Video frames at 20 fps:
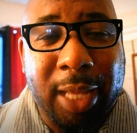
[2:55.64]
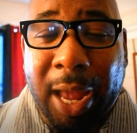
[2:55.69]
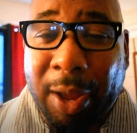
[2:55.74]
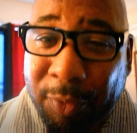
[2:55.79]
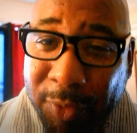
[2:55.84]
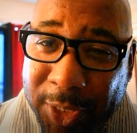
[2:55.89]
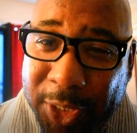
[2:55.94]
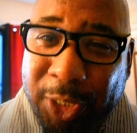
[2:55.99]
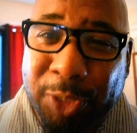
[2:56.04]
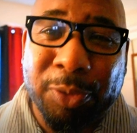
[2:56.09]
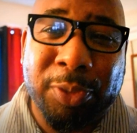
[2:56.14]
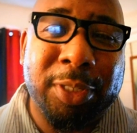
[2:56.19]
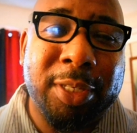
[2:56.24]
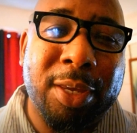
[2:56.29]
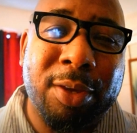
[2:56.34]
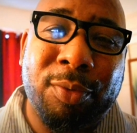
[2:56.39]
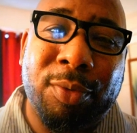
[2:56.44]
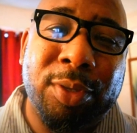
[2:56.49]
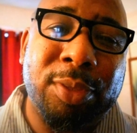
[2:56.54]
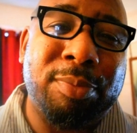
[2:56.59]
I wish you was
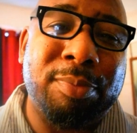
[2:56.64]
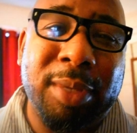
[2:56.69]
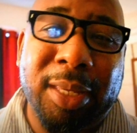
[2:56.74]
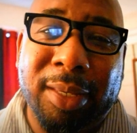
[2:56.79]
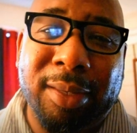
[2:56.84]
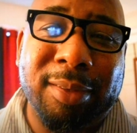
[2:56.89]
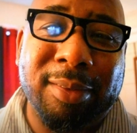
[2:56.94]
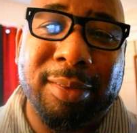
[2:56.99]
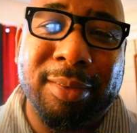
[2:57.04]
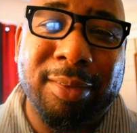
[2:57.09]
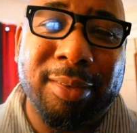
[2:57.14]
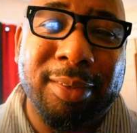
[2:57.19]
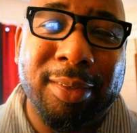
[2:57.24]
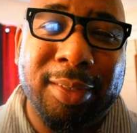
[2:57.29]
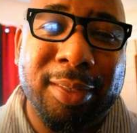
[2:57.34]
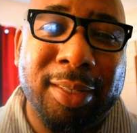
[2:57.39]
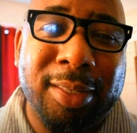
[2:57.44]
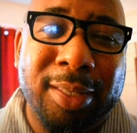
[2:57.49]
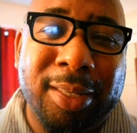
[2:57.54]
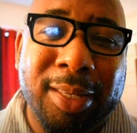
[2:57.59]
here with me.
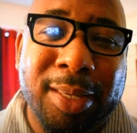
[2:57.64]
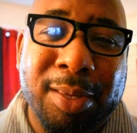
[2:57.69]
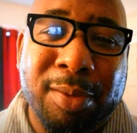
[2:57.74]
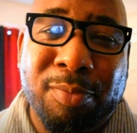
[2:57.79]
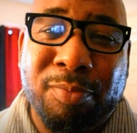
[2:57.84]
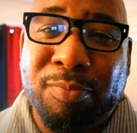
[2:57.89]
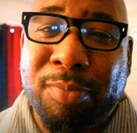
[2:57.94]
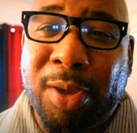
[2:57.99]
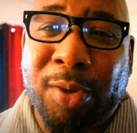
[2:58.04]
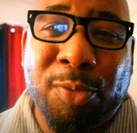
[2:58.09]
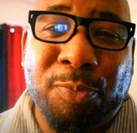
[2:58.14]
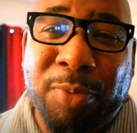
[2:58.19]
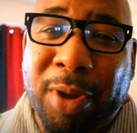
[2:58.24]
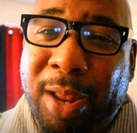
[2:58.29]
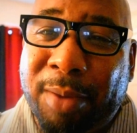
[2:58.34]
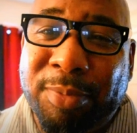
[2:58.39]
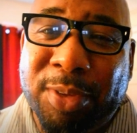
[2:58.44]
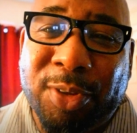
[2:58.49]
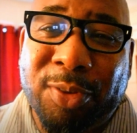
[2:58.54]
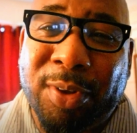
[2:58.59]
And they were
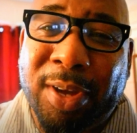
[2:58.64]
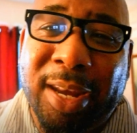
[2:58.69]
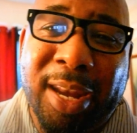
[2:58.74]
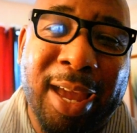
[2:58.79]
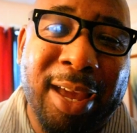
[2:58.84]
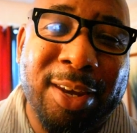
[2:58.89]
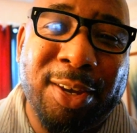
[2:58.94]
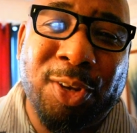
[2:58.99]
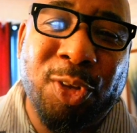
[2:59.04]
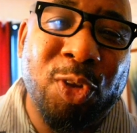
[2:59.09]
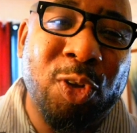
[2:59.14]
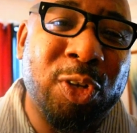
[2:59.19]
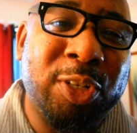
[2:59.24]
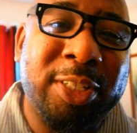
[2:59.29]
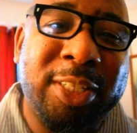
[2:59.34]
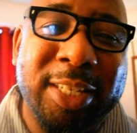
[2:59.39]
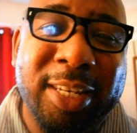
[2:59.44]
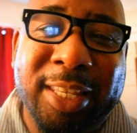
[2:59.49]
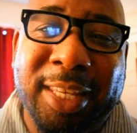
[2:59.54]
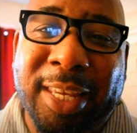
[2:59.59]
probably going out in New York
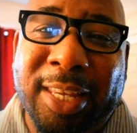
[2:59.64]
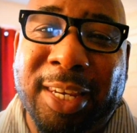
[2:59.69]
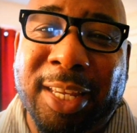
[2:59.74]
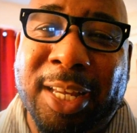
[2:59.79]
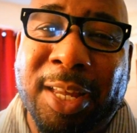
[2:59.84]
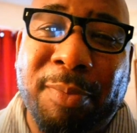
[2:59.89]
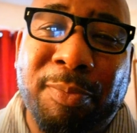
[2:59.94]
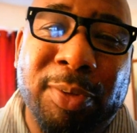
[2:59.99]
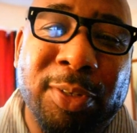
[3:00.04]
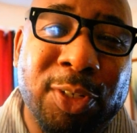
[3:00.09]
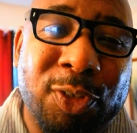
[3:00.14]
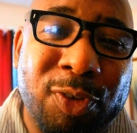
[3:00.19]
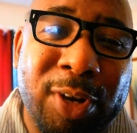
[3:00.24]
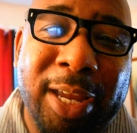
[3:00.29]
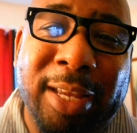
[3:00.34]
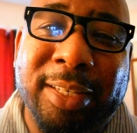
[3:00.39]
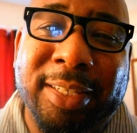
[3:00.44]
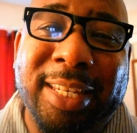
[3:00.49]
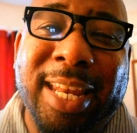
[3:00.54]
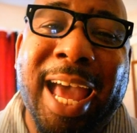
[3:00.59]
City getting a couple of
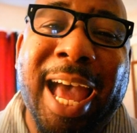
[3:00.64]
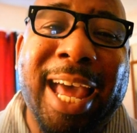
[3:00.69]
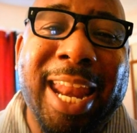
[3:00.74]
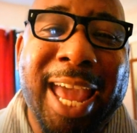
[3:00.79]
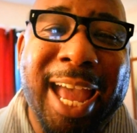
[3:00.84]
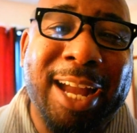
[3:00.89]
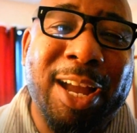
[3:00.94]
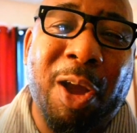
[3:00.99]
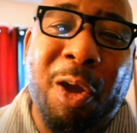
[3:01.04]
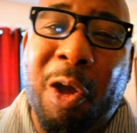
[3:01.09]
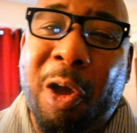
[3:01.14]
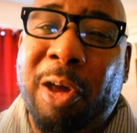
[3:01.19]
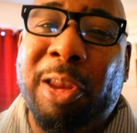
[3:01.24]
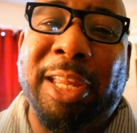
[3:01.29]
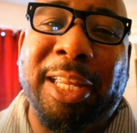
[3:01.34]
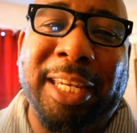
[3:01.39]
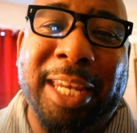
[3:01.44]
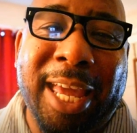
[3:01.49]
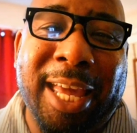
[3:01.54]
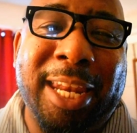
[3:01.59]
drinks,
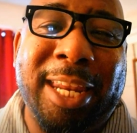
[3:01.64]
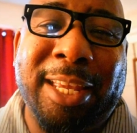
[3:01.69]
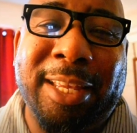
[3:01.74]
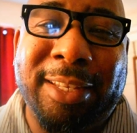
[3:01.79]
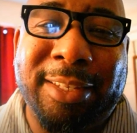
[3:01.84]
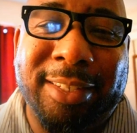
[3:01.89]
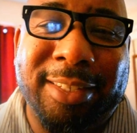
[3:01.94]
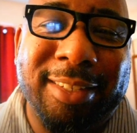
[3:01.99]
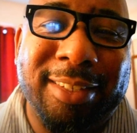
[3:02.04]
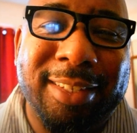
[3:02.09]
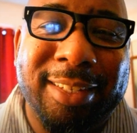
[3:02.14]
non-alcoholic that is,